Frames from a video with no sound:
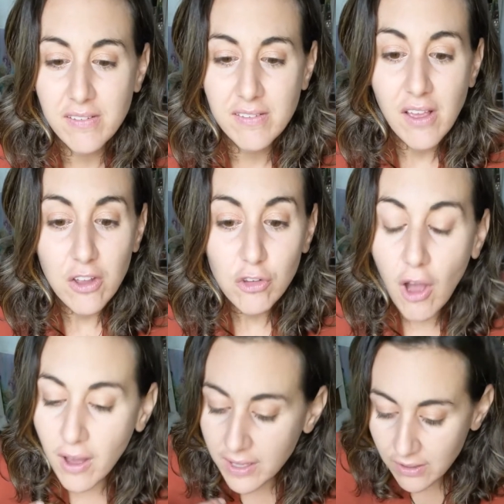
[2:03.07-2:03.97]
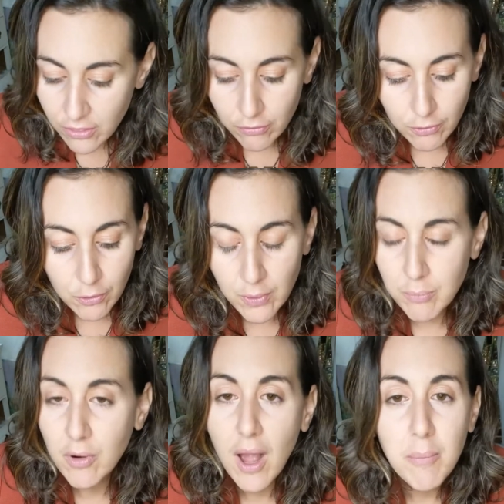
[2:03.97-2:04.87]
us, talking through
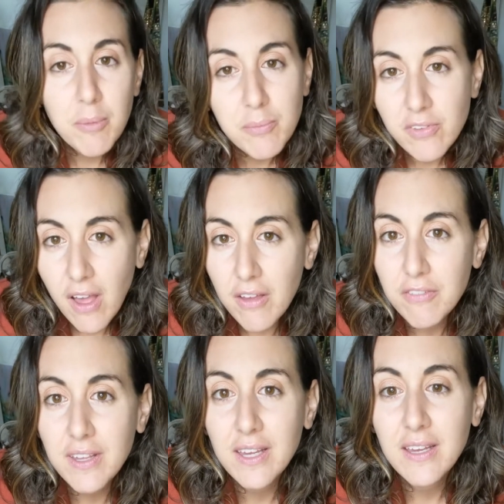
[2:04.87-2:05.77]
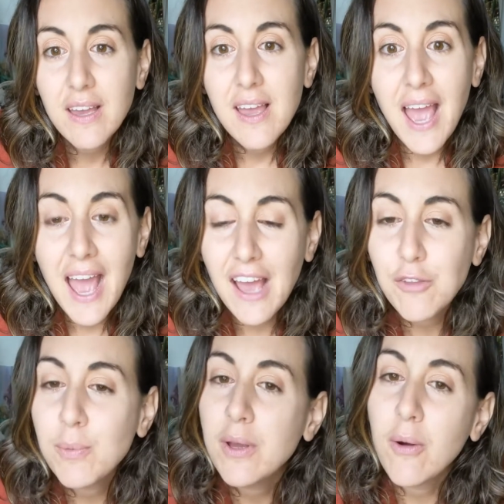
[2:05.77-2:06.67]
and problem solving
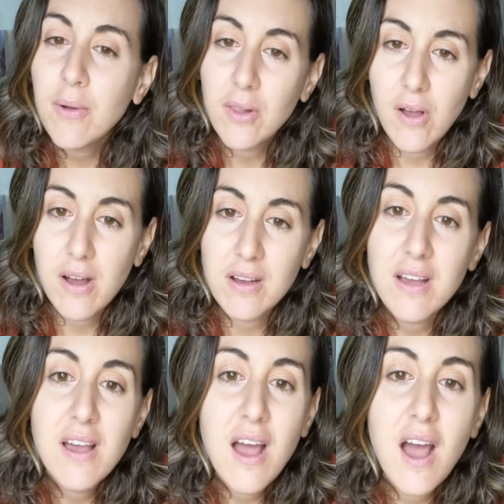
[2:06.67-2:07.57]
as we go along.